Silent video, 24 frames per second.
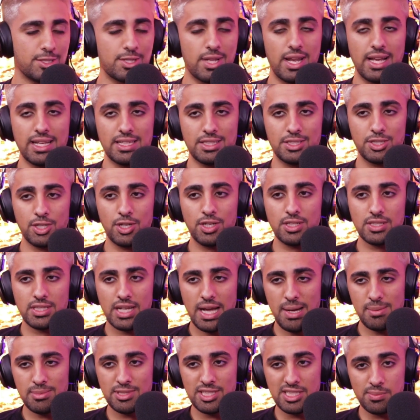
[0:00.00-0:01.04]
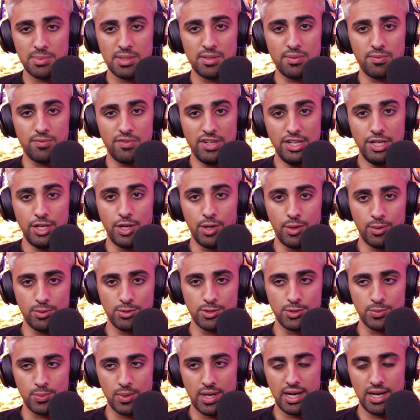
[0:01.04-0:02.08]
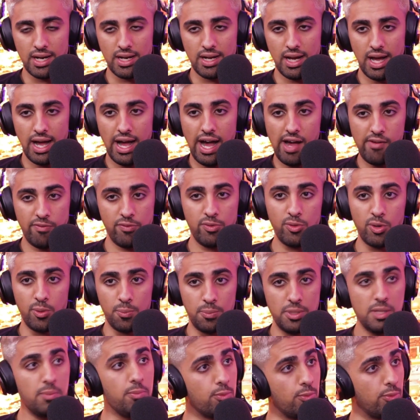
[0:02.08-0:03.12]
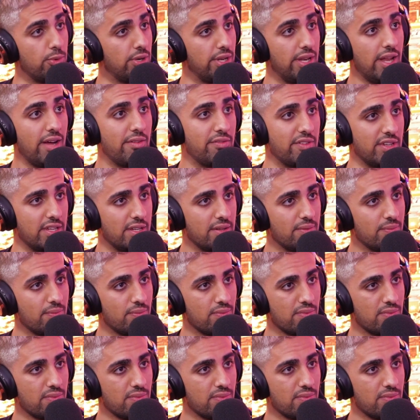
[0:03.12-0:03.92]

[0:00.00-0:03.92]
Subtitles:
So like certain times there's been videos where I've thought people would love it.